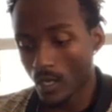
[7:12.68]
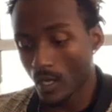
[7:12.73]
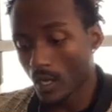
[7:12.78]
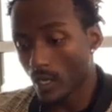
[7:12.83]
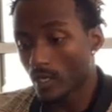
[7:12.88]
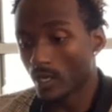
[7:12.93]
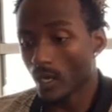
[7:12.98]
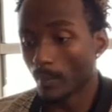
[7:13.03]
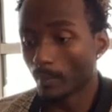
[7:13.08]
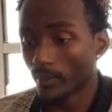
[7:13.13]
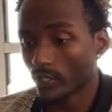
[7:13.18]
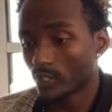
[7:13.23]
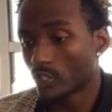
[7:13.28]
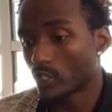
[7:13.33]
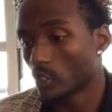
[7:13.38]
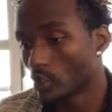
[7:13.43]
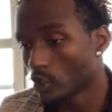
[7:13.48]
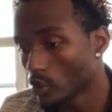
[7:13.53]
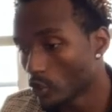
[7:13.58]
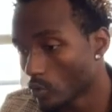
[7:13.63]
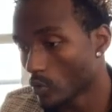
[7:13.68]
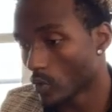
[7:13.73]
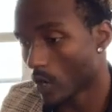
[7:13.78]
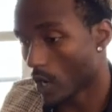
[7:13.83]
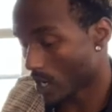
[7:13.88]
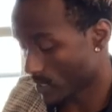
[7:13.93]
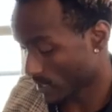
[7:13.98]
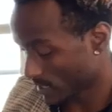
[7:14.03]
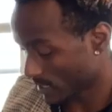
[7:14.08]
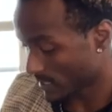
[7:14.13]
Number 2
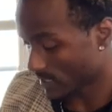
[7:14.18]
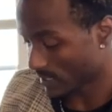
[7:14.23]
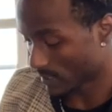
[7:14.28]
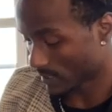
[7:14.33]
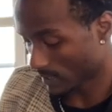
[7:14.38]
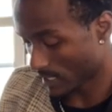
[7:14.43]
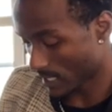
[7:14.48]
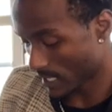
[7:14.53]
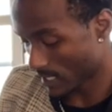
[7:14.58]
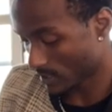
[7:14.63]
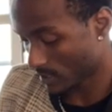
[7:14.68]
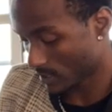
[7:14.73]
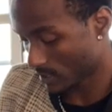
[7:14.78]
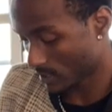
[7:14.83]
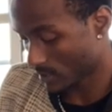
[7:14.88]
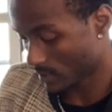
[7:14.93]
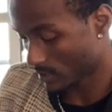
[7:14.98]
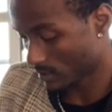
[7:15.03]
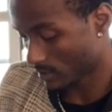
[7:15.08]
on this list,